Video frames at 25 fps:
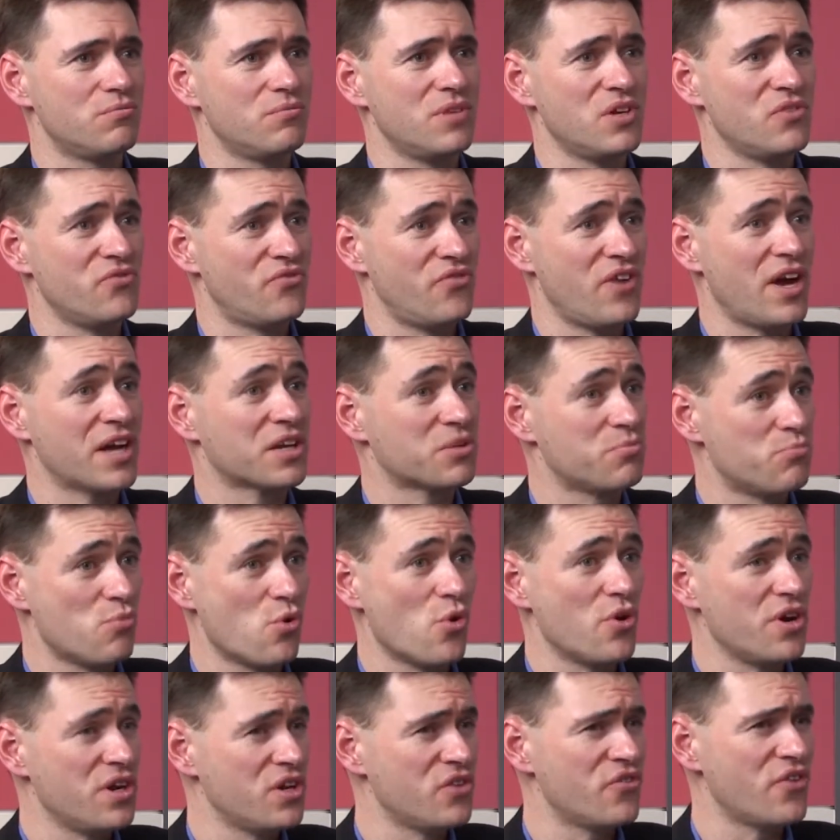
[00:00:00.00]
in fact,
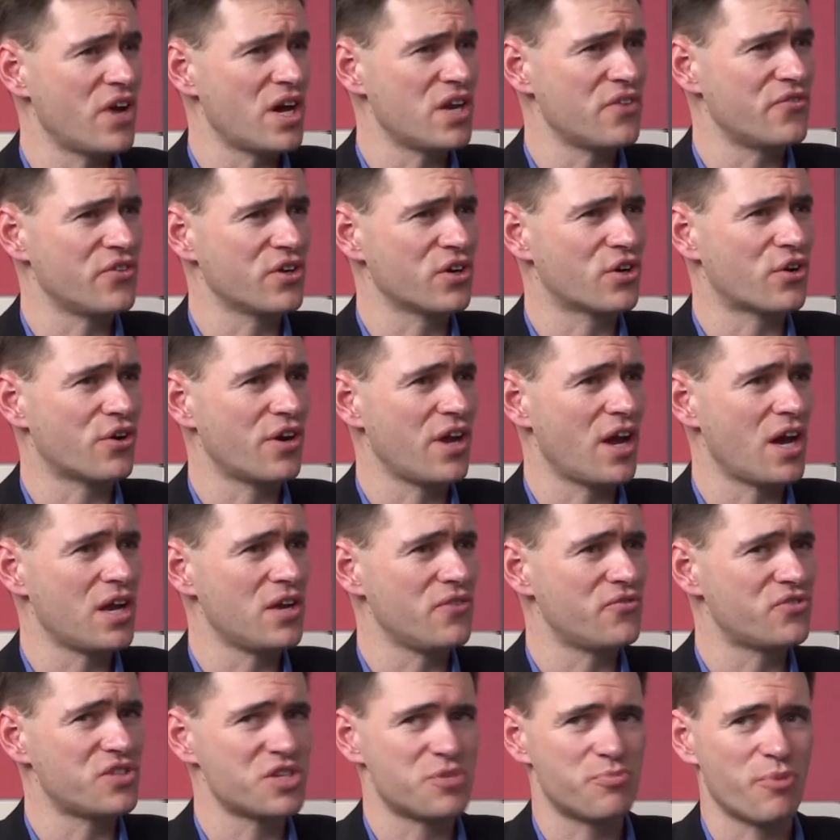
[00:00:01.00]
more innovative and
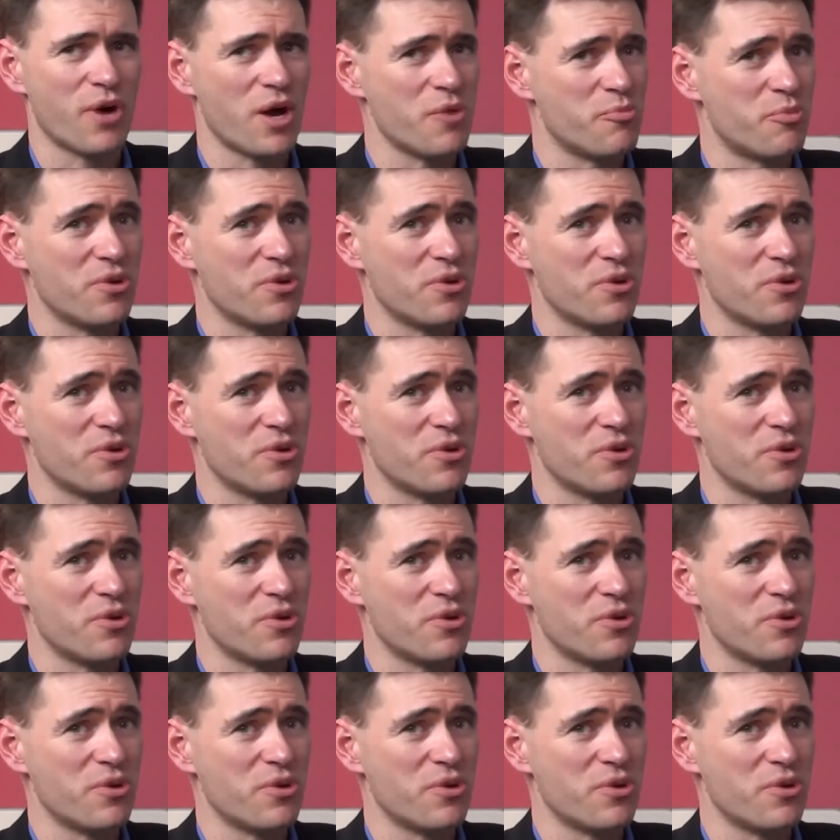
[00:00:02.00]
creative just by